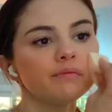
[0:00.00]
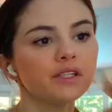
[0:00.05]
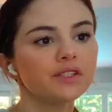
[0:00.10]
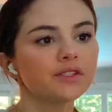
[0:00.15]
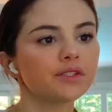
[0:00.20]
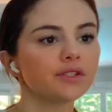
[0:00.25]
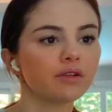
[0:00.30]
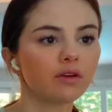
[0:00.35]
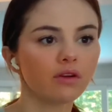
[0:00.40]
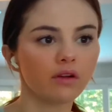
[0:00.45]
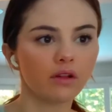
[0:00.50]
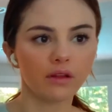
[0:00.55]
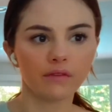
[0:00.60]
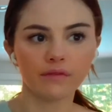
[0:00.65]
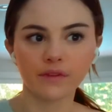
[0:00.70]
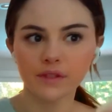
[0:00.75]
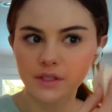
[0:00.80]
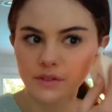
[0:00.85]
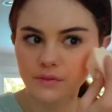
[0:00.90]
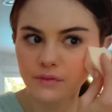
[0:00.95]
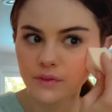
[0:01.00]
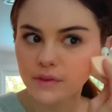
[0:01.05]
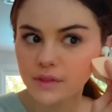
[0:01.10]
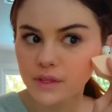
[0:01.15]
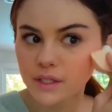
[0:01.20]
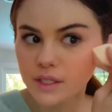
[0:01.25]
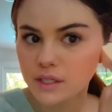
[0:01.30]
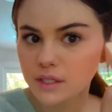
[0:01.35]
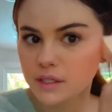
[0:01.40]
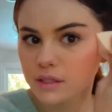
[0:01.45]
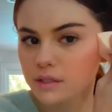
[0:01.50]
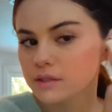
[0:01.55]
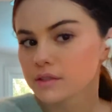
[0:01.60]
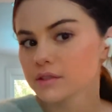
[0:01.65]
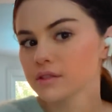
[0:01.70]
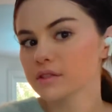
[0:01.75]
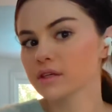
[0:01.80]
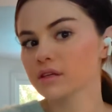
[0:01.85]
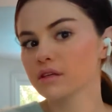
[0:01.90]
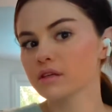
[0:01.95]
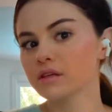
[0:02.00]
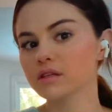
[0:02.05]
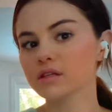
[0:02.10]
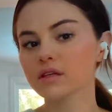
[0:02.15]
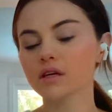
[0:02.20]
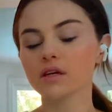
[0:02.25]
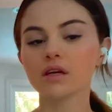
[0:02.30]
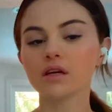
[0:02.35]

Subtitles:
mixing all of the different things and,